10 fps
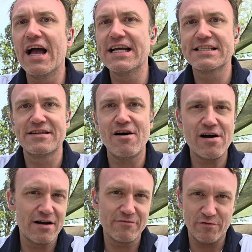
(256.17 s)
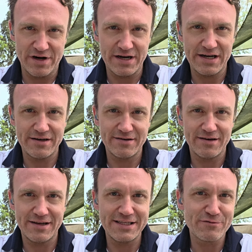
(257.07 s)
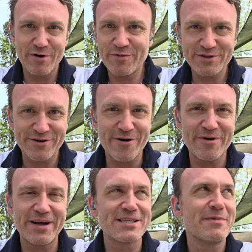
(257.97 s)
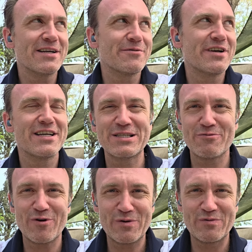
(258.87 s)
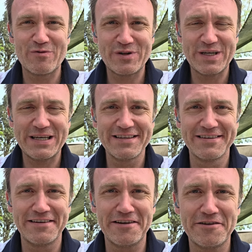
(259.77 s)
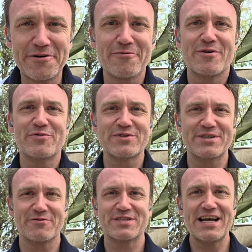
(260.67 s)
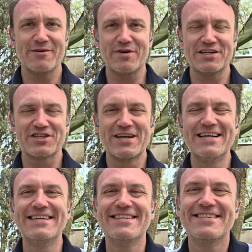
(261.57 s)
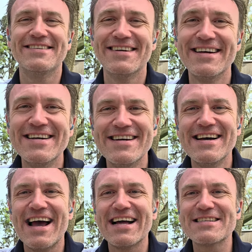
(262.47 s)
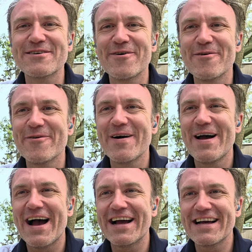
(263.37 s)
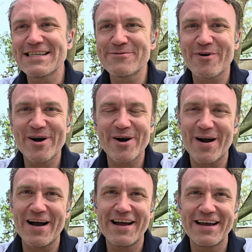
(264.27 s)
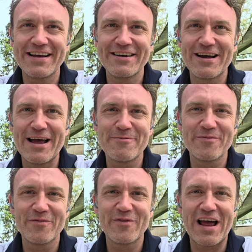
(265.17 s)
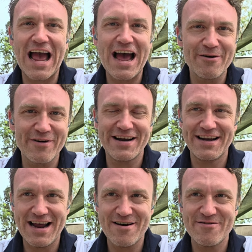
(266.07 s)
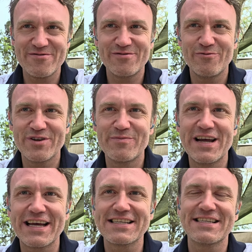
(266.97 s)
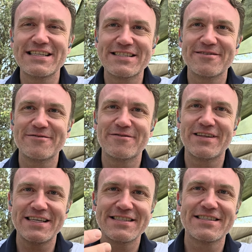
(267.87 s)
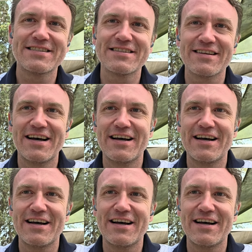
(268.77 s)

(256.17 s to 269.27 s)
It's not what these ripples are not what I expected, because there weren't really a lot of ripples that were saying much. And so I guess where I am at right now with making sense of this